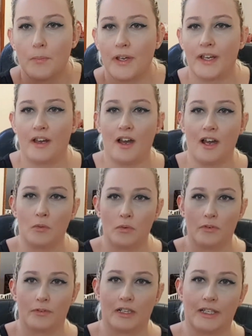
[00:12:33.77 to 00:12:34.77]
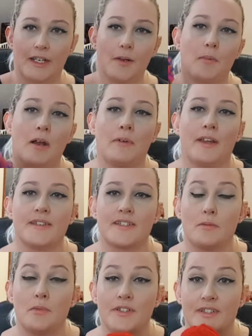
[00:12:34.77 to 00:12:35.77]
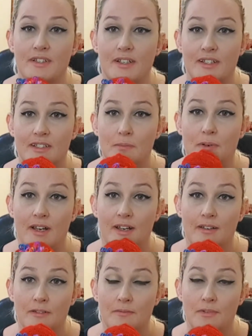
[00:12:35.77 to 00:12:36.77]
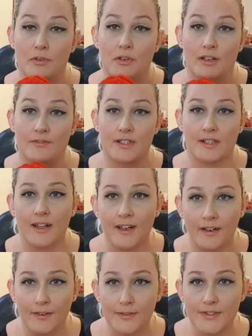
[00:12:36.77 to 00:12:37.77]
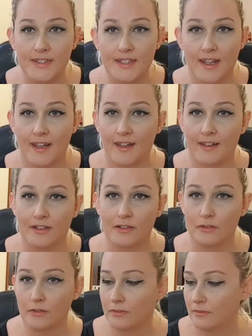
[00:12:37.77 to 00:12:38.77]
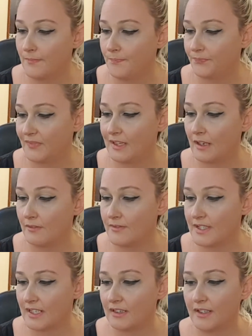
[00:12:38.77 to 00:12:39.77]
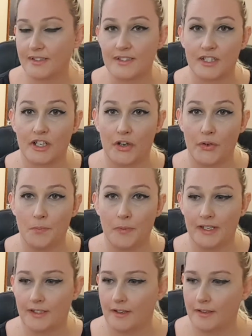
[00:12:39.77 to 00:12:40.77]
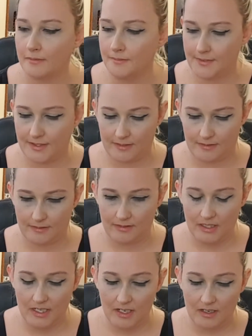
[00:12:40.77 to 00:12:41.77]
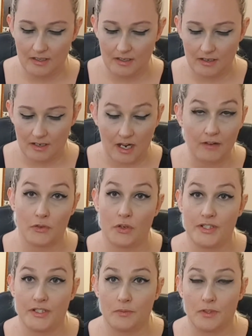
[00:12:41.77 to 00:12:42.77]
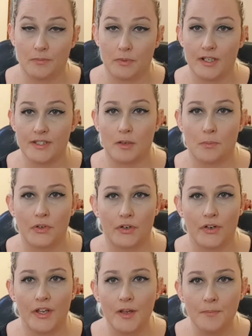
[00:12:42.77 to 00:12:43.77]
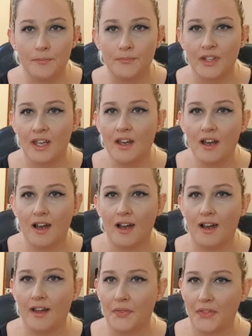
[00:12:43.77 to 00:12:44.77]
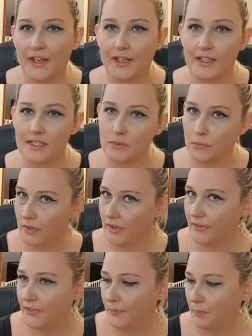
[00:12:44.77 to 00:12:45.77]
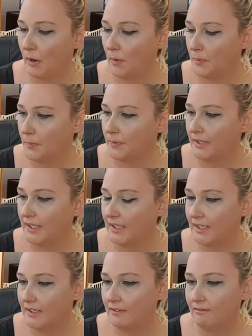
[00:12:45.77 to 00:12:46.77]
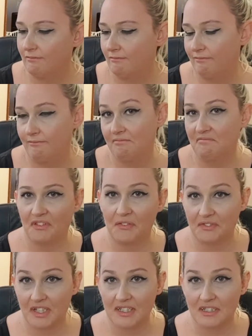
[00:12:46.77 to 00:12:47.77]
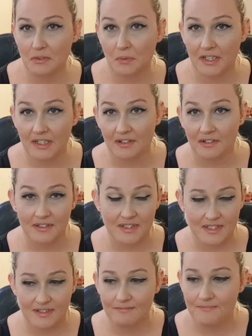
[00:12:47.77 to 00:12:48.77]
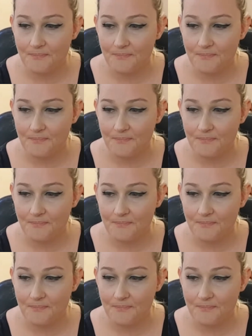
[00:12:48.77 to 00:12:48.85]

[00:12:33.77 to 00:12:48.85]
But I will clean him up, and someone's going to buy him who loves clowns and who loves eclectic homemade items. So I have no idea what price I'll put on him. I think he's worth probably $15 to $20.